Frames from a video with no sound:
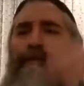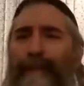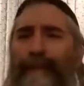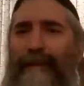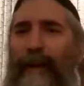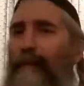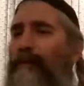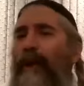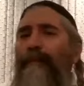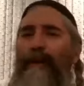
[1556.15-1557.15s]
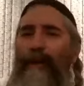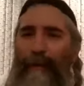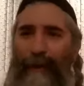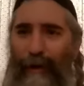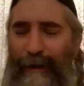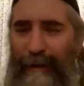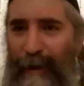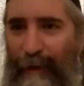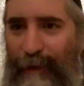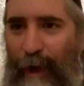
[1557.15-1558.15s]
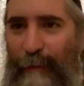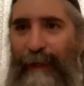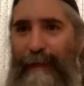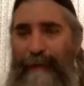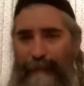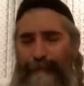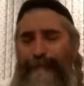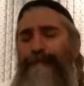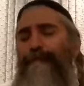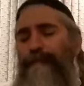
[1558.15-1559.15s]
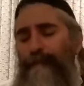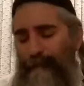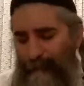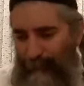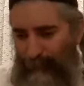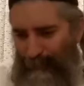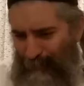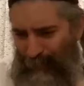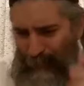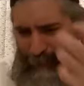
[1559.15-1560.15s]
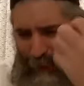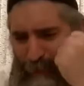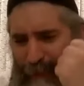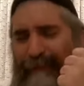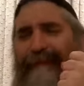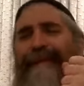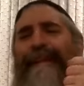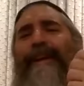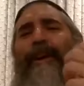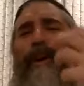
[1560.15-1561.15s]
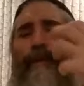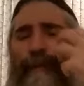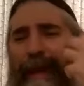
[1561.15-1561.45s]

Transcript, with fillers: please come, come, come and uh, come, come, eat. So there is a